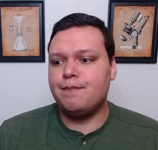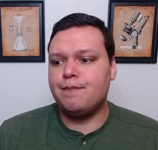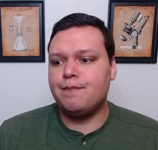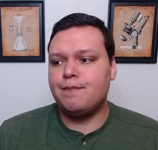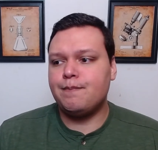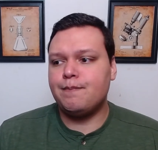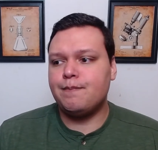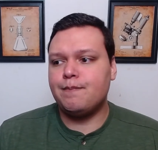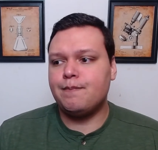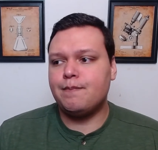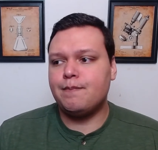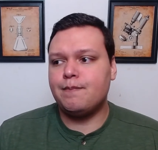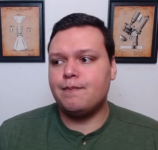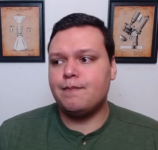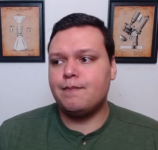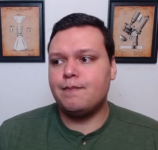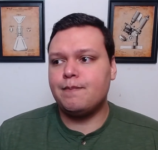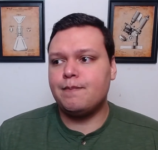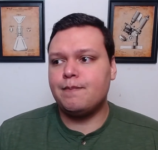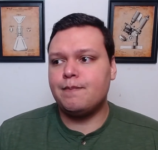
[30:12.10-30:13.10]

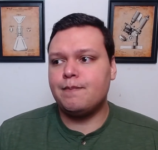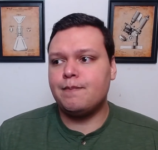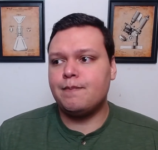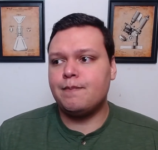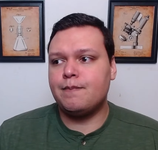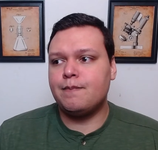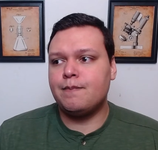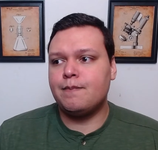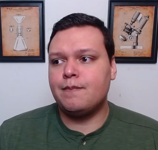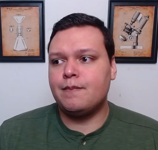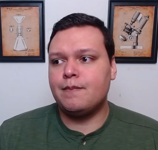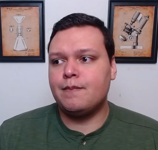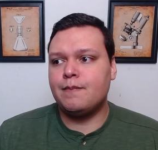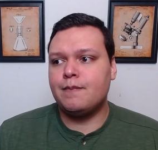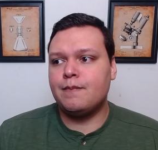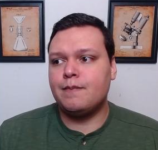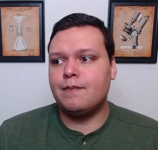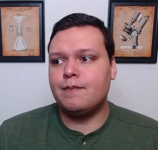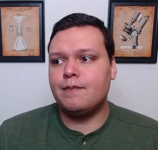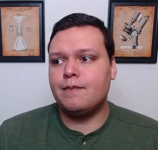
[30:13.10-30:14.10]

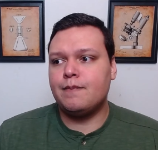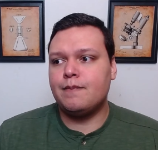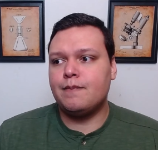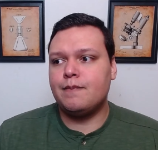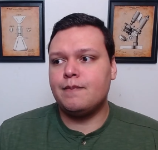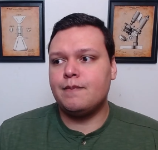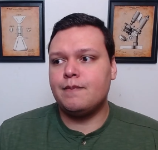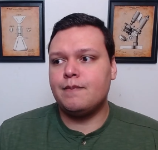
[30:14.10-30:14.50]
Nobody speaks.